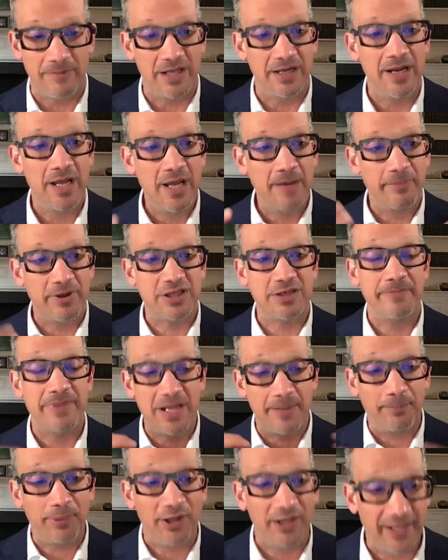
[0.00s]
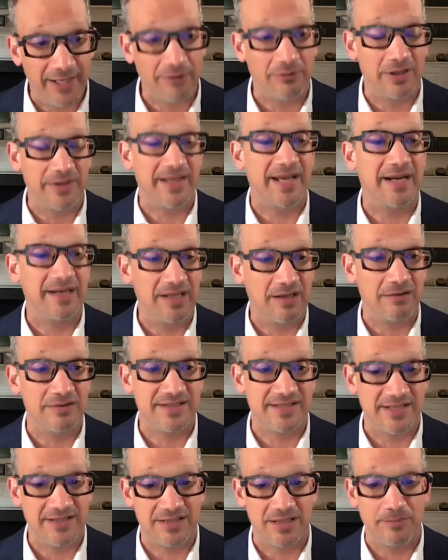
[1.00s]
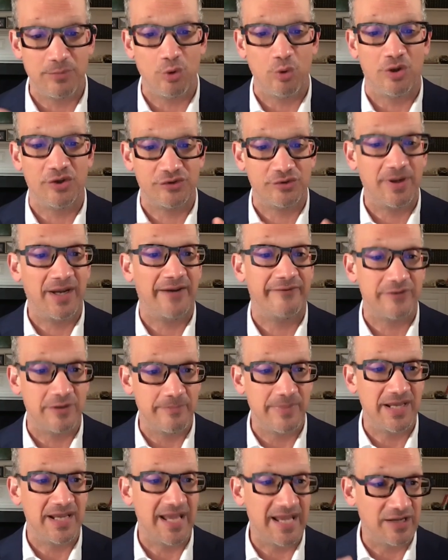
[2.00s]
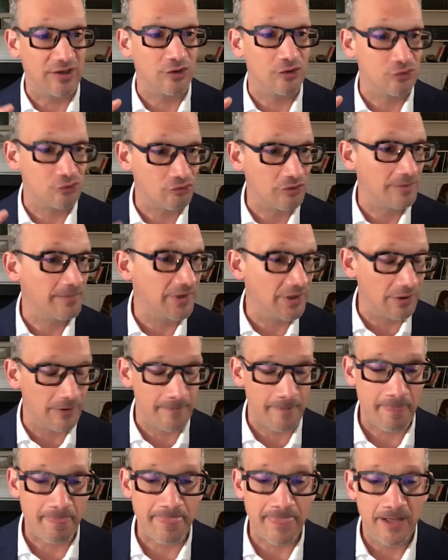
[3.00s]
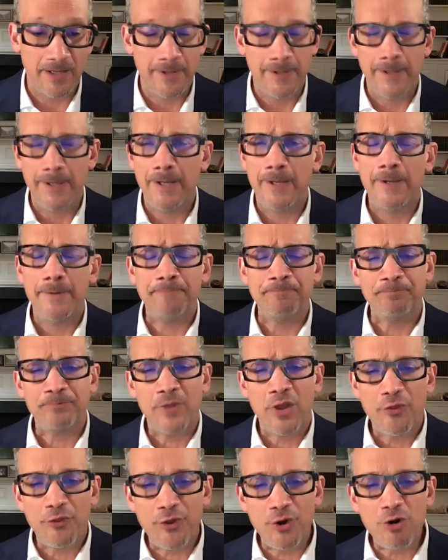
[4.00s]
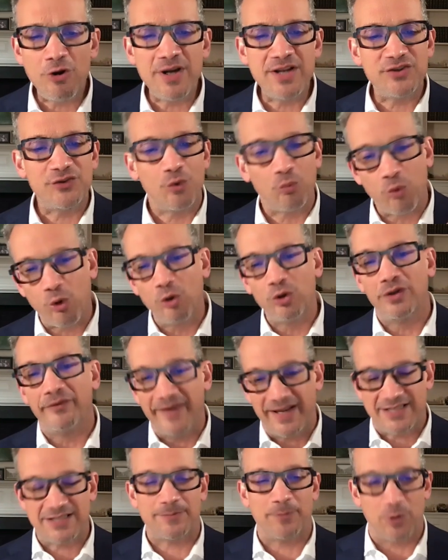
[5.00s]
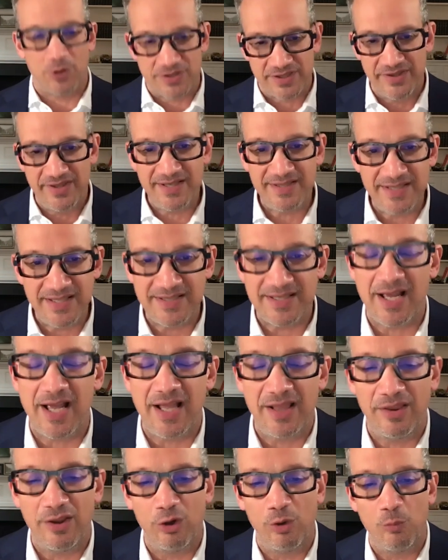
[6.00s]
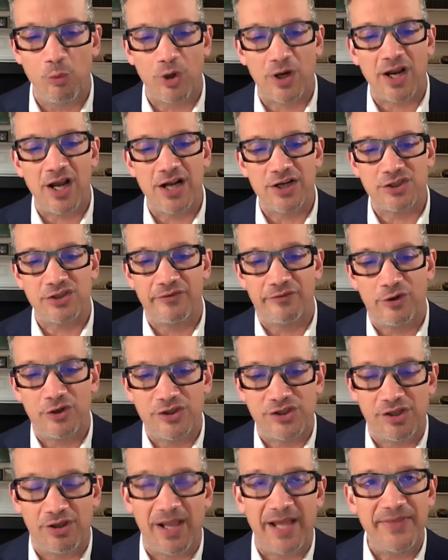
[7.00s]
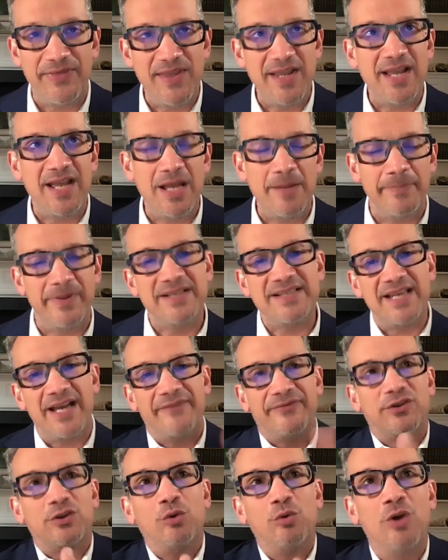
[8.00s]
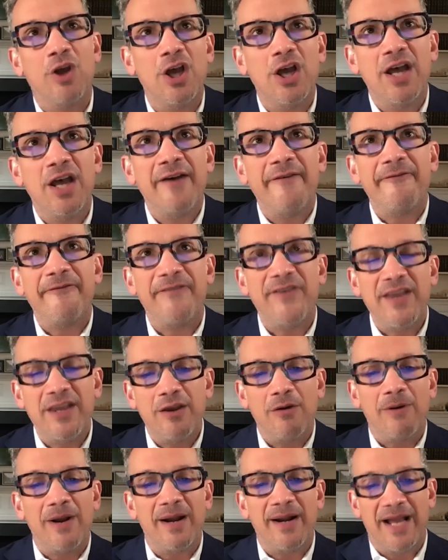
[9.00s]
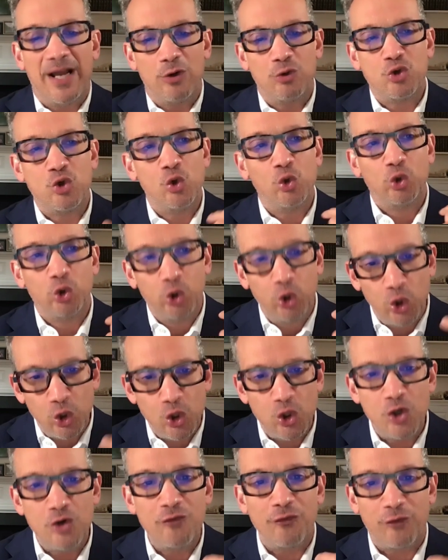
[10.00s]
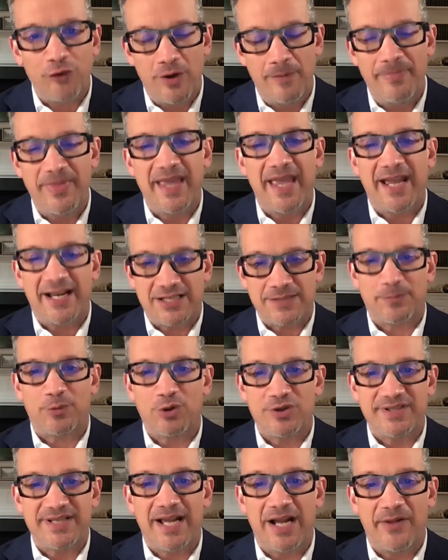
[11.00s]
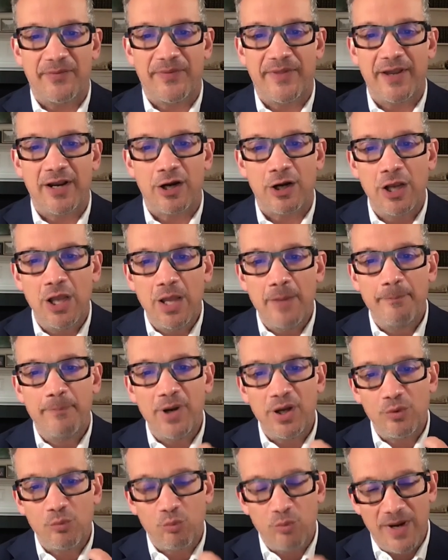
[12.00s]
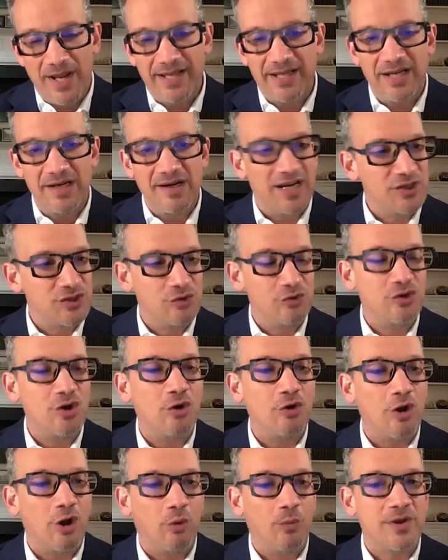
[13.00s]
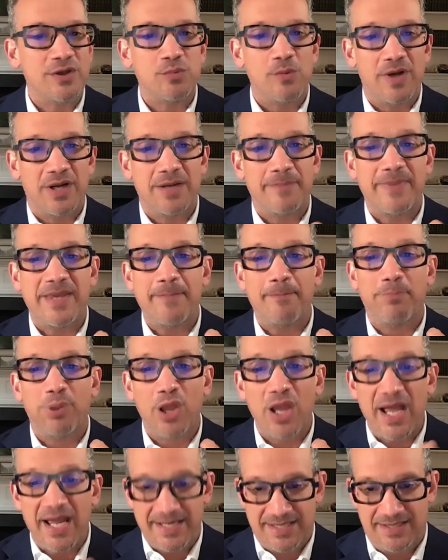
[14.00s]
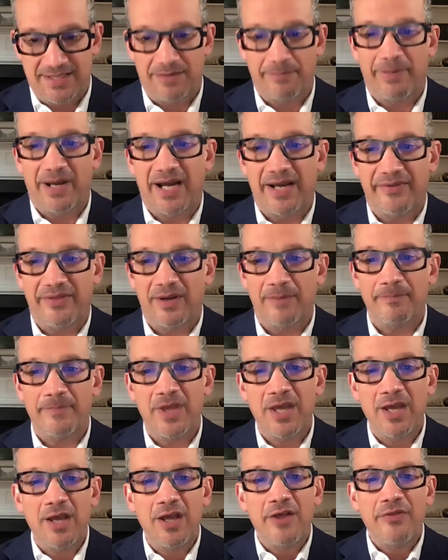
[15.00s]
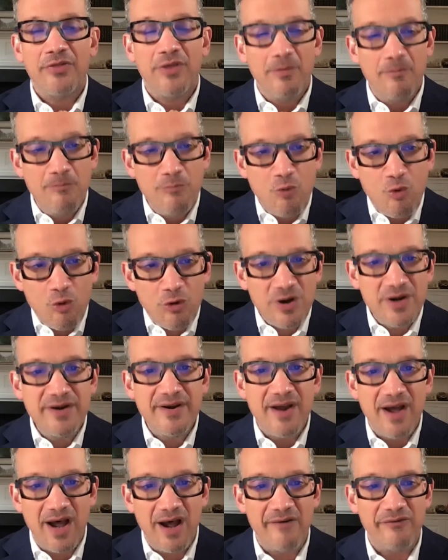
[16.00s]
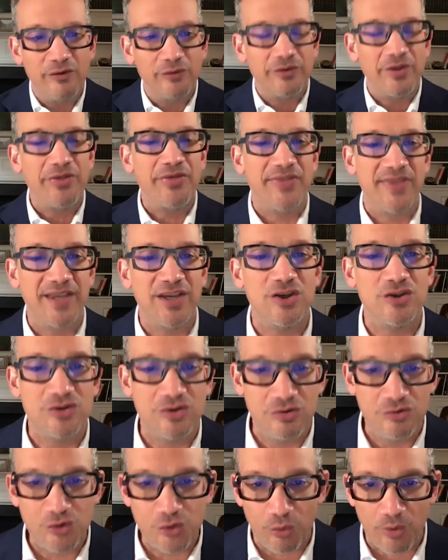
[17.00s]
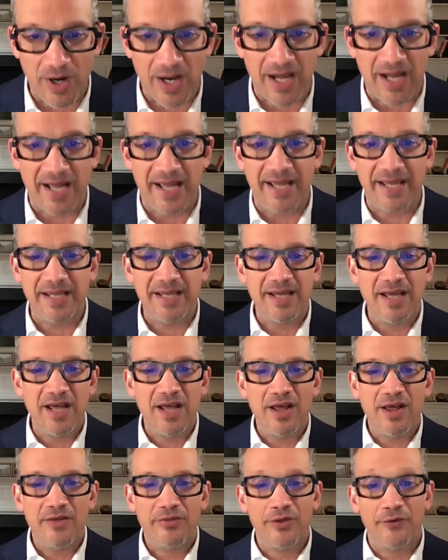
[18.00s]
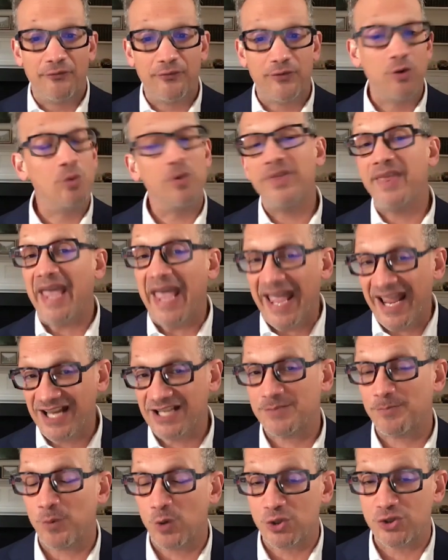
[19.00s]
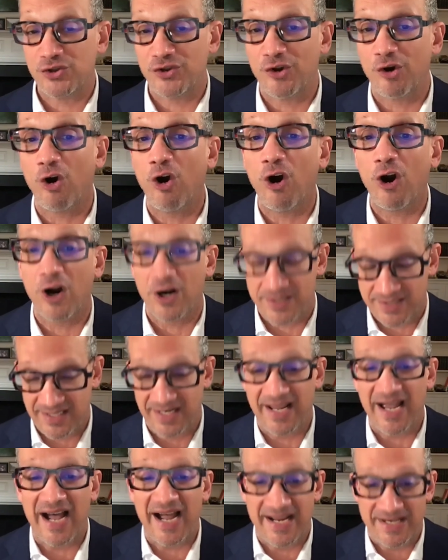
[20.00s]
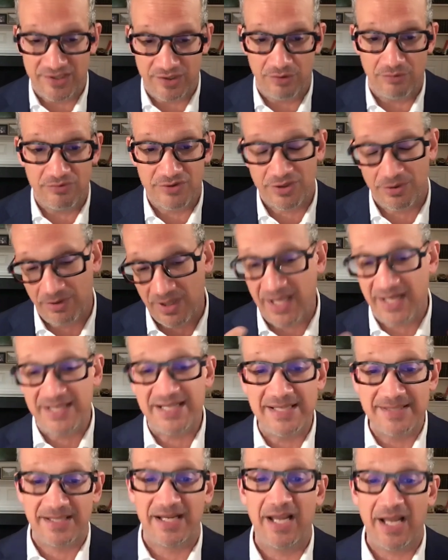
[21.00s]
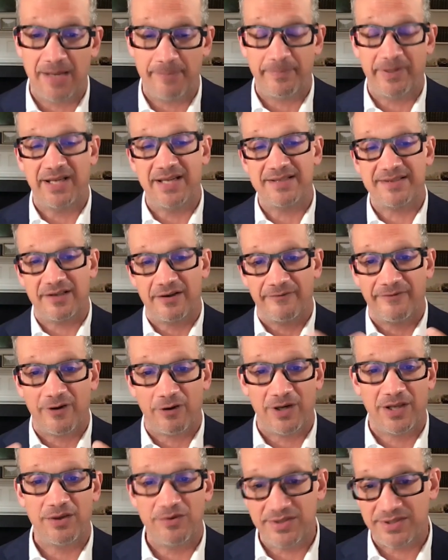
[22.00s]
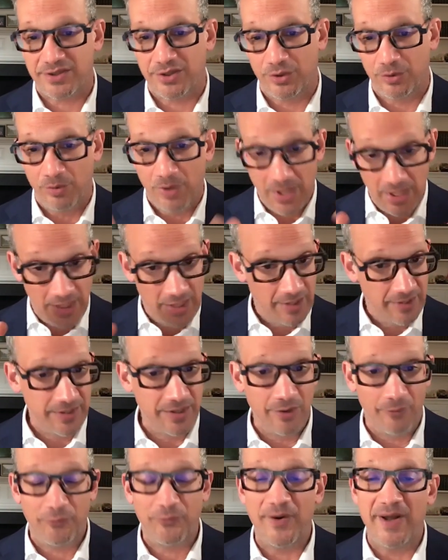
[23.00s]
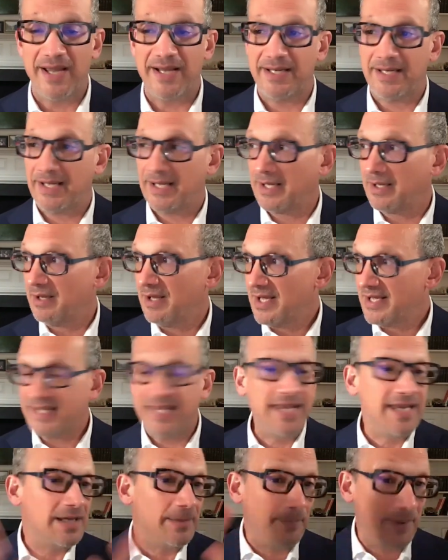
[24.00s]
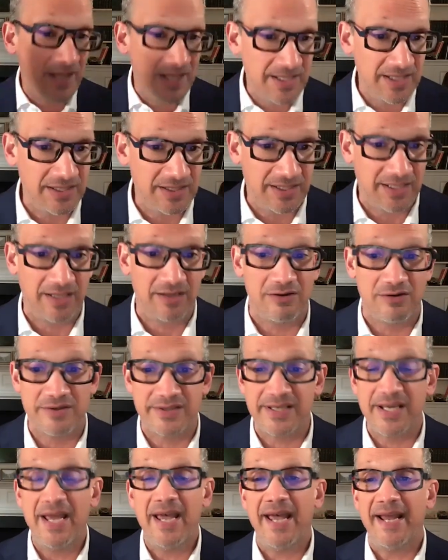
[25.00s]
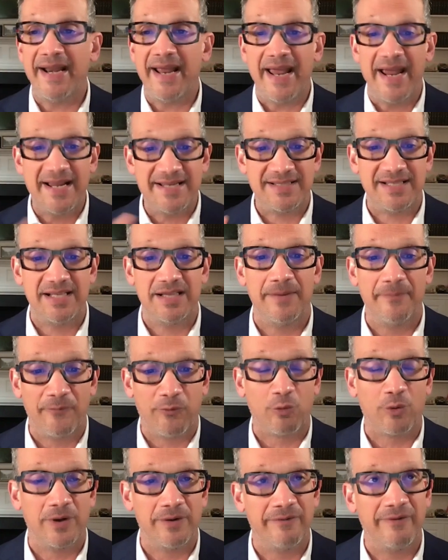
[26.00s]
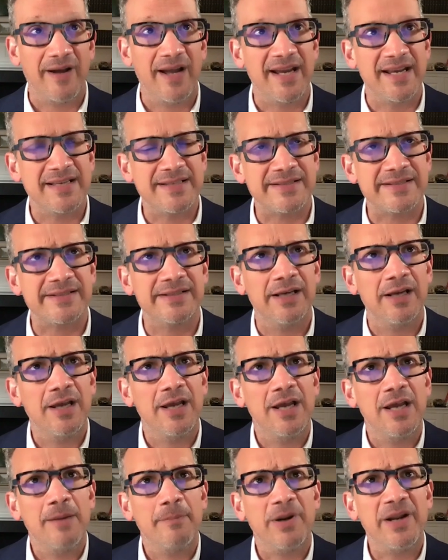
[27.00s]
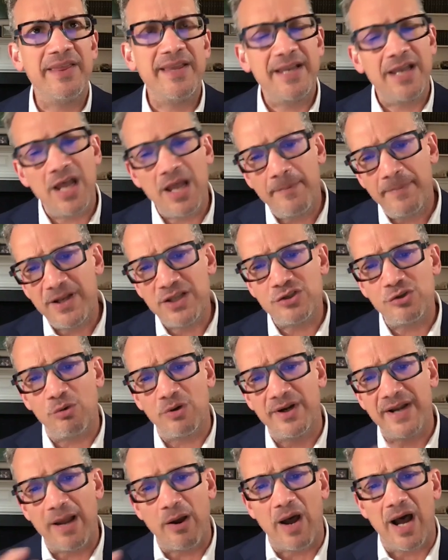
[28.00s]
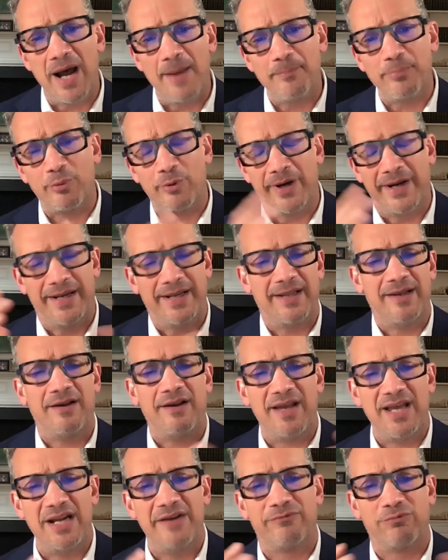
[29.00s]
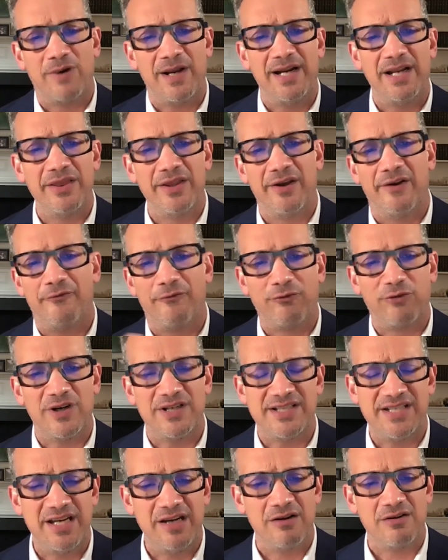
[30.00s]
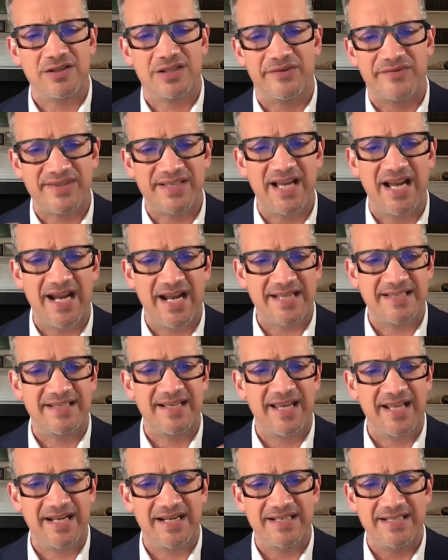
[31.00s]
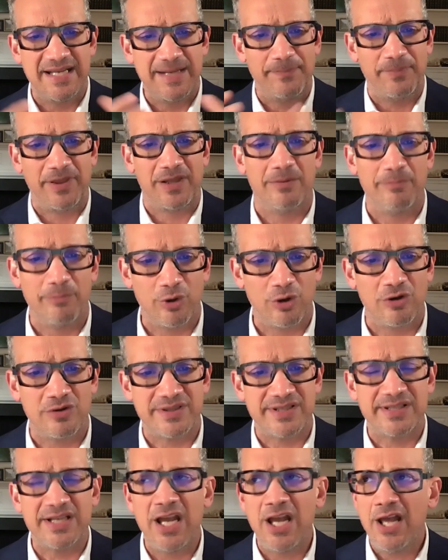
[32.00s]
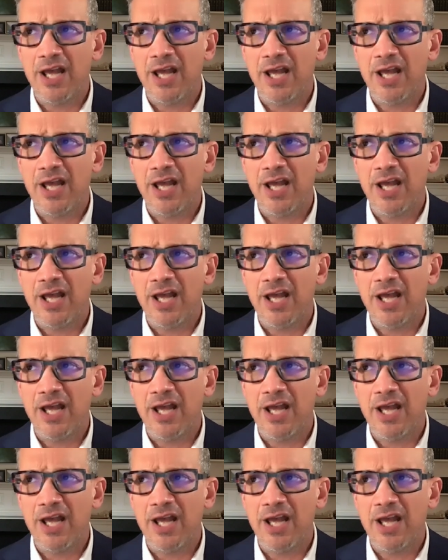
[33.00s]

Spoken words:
it, but to be a player in that ecosystem, you also have to be a contributor. Third is the role of experts. And this is a little more controversial. I think companies have to figure out how to learn from the experts out there, but recognize you don't always want to be blinded by them. The more novel the things you try, the fewer the experts there are to guide you. So a lot of times in companies, they're very used to, you know, finding key opinion leaders and asking them for advice. But I think companies who are now operating kind of right on the frontiers of science and getting deeply immersed,